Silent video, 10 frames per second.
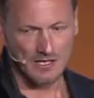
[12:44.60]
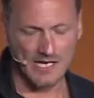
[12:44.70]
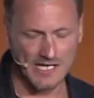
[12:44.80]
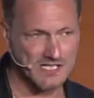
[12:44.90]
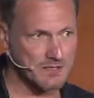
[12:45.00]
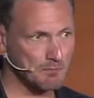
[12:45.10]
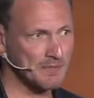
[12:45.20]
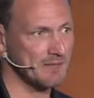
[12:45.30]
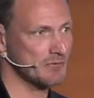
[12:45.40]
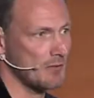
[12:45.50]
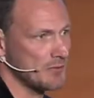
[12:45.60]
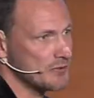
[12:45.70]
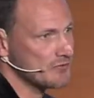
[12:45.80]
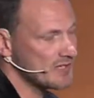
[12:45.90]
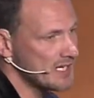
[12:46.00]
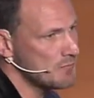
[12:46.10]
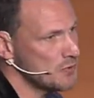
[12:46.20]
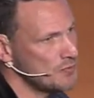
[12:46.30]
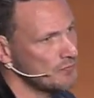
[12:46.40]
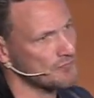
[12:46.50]
is BMW. So they
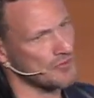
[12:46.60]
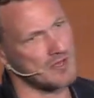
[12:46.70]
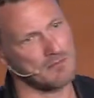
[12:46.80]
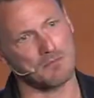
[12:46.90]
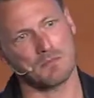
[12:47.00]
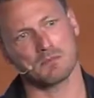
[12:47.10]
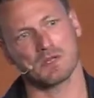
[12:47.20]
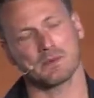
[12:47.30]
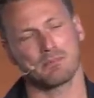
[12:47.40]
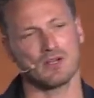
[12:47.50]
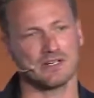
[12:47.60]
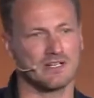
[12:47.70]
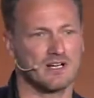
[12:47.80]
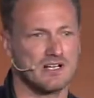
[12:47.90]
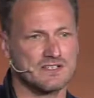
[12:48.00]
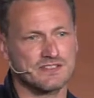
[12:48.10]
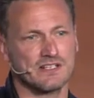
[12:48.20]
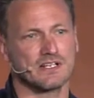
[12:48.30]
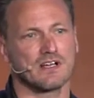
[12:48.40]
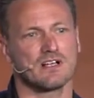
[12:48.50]
moved from plug-in cars,
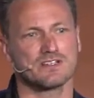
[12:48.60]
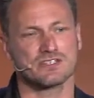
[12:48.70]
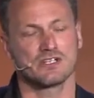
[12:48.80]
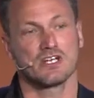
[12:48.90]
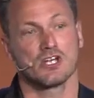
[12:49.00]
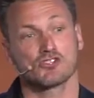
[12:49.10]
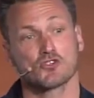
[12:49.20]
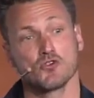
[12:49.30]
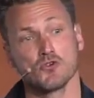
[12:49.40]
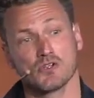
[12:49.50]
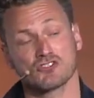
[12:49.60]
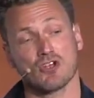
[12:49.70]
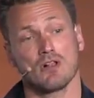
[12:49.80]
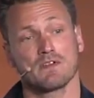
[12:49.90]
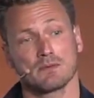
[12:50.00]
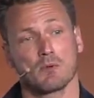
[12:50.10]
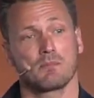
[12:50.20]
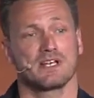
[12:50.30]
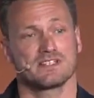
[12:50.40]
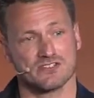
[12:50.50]
selling cars, to solving
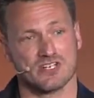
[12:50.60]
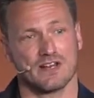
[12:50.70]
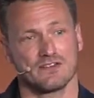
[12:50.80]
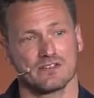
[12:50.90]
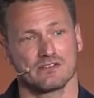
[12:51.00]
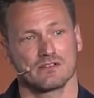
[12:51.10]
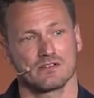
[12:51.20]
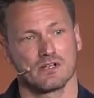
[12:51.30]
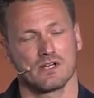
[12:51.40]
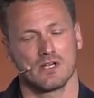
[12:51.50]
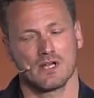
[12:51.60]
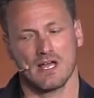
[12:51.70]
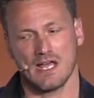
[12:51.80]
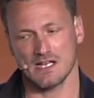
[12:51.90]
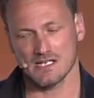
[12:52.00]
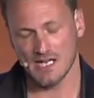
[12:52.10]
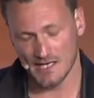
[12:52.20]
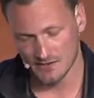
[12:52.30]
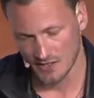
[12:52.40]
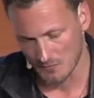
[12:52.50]
mobility challenges. And
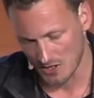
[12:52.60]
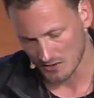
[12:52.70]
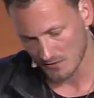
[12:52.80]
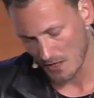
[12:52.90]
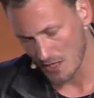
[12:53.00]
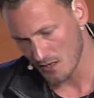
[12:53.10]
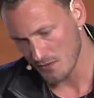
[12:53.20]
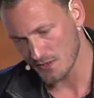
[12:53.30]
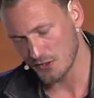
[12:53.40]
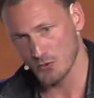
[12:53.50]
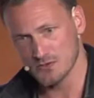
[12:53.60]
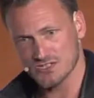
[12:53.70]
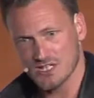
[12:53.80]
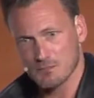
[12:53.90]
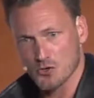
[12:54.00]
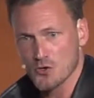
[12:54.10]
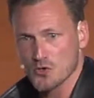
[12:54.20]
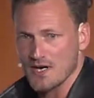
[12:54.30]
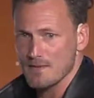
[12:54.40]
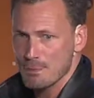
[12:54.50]
in Denmark, they launched a
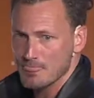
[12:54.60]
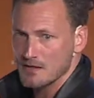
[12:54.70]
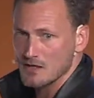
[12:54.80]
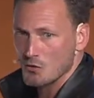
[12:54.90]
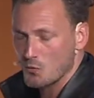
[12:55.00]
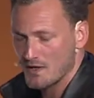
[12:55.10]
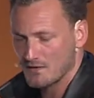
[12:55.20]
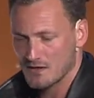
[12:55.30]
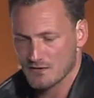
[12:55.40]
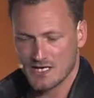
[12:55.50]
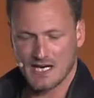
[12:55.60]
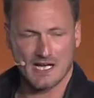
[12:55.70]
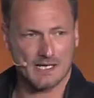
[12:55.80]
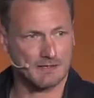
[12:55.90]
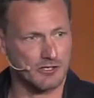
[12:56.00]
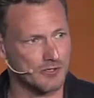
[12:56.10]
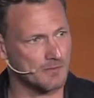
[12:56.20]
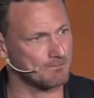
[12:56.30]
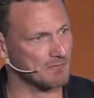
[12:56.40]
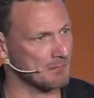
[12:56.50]
program with their
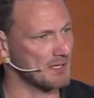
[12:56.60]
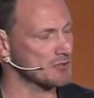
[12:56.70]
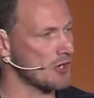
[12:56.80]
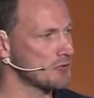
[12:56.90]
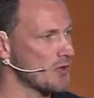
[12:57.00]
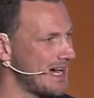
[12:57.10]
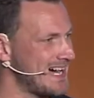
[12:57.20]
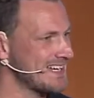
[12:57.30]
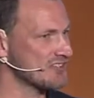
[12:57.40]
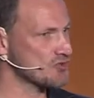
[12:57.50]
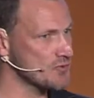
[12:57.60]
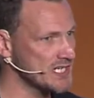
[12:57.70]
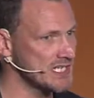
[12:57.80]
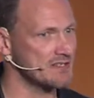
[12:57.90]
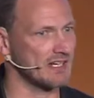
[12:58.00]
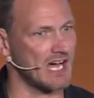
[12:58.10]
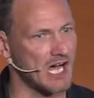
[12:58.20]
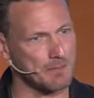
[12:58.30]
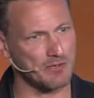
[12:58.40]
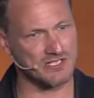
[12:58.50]
BMW i3, their
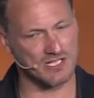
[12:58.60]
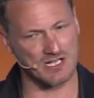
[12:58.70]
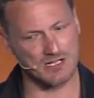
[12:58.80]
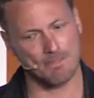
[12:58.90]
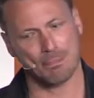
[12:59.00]
hybrid car,